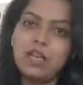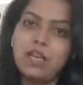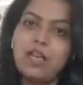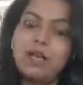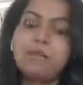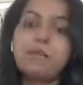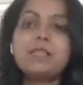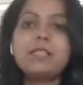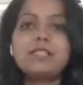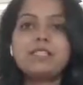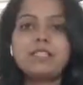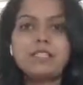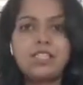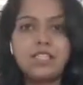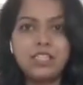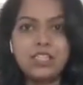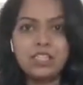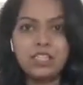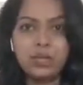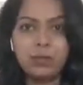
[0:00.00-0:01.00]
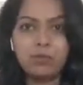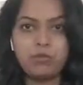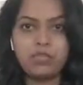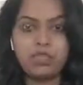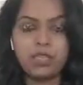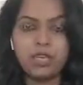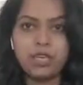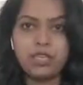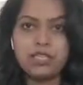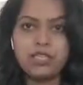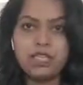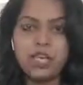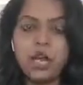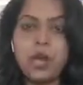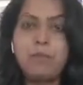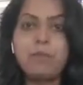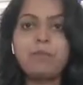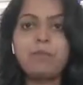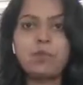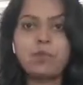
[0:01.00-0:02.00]
Because these subjects
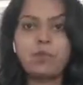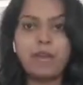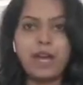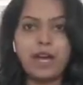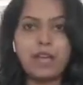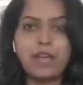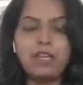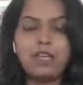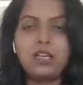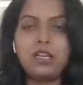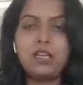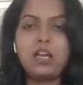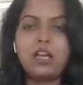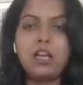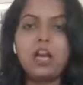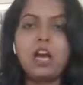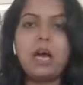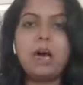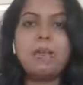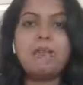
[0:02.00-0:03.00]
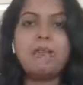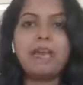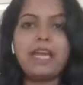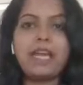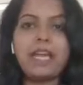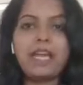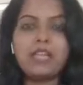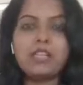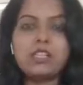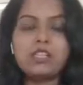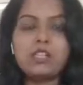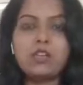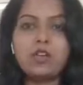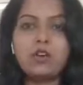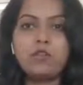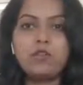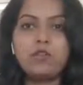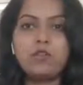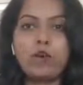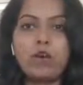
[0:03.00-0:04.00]
provide a base
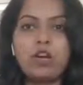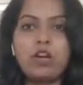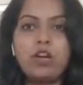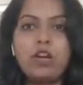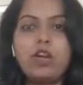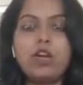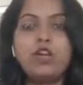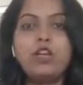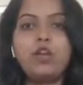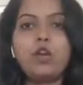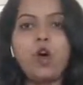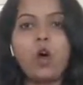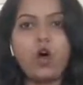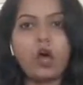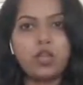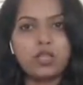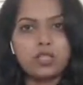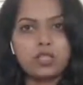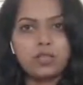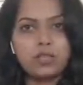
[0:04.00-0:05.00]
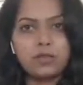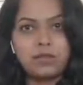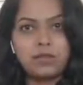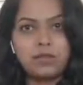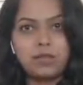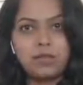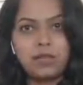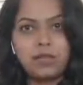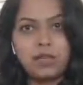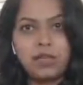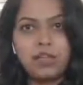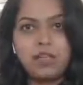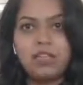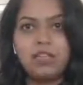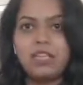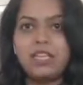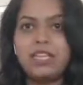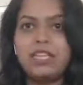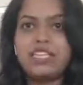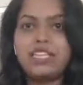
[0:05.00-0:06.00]
for laws.
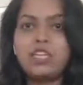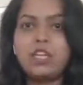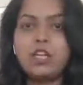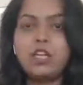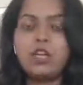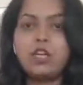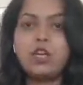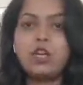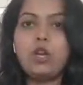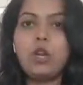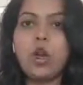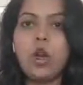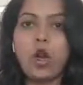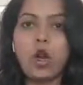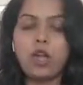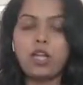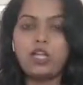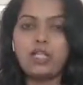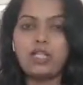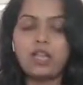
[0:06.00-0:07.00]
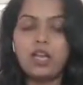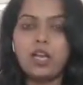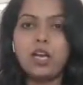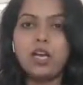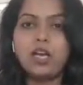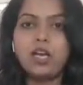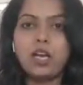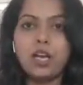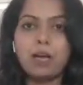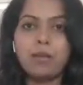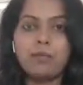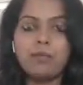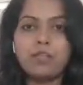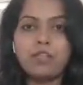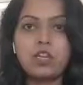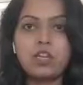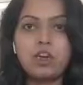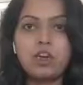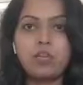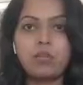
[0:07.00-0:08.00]
These laws comes
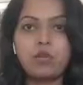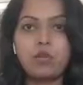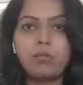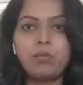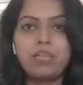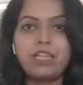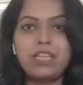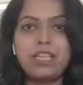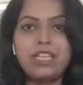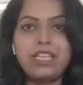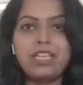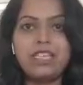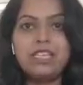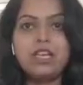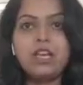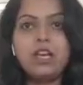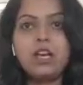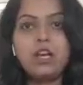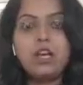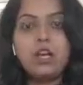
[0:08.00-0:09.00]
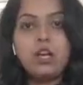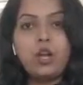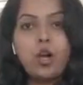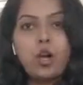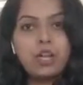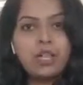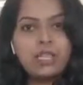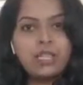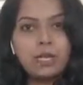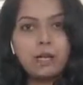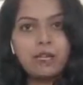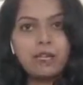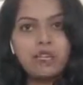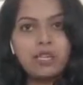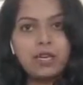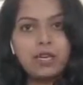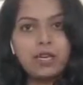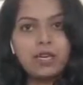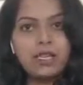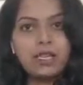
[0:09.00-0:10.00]
from these law
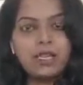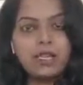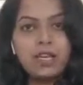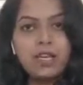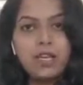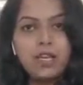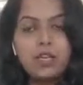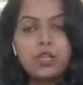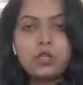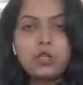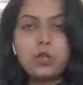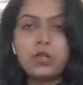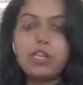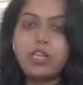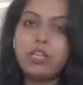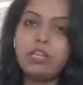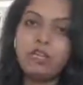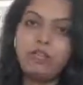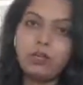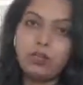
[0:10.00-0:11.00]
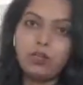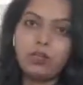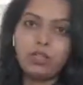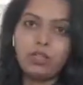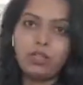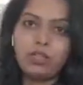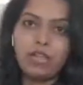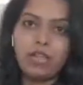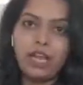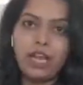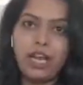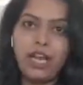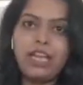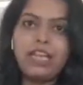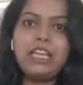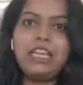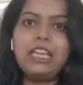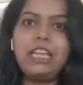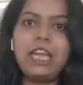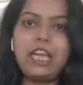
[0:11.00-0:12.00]
subjects. So if you need
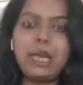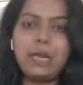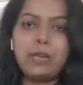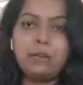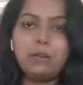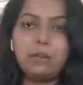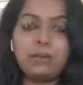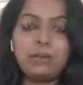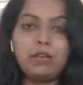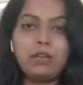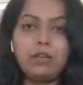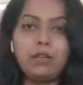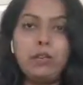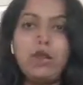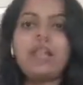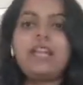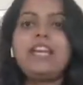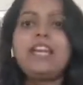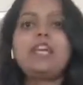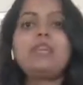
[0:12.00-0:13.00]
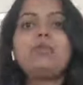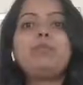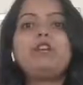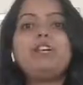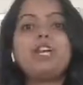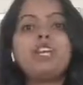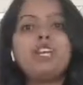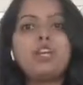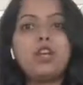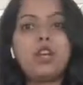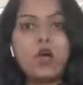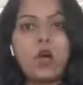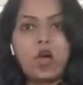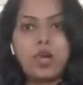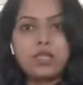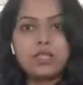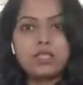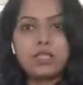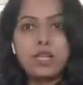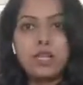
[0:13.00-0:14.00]
any help while interpreting laws,
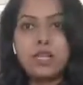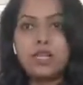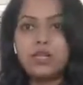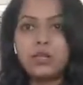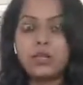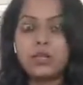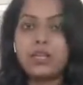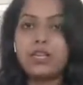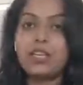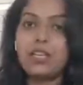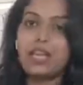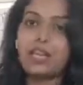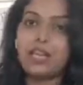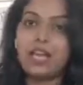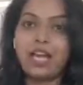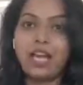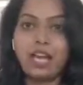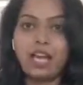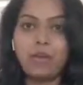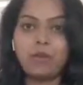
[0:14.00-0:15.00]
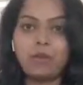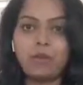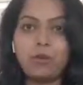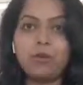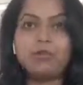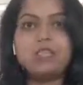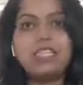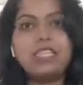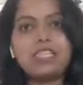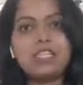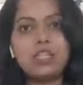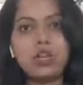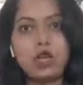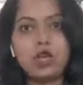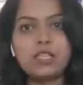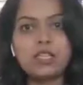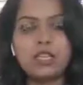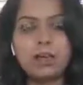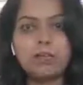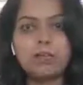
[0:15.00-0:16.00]
you can get help from these law
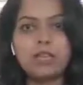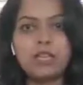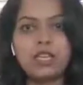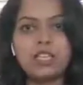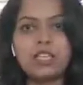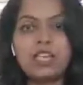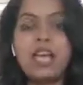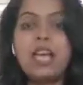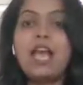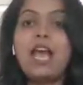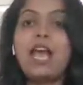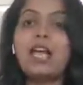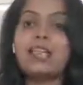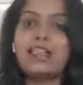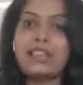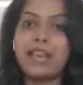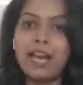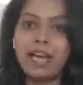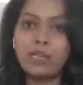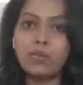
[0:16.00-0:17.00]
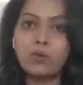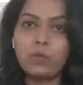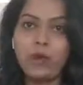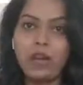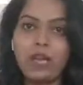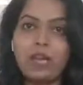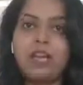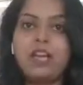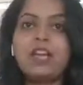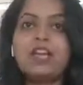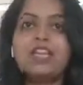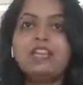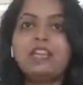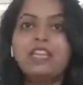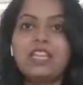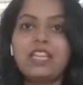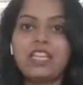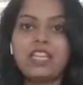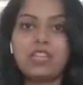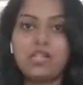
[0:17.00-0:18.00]
subjects, and that's why
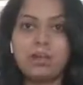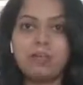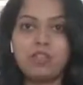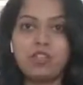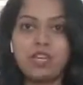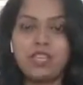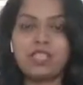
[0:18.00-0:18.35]
these subjects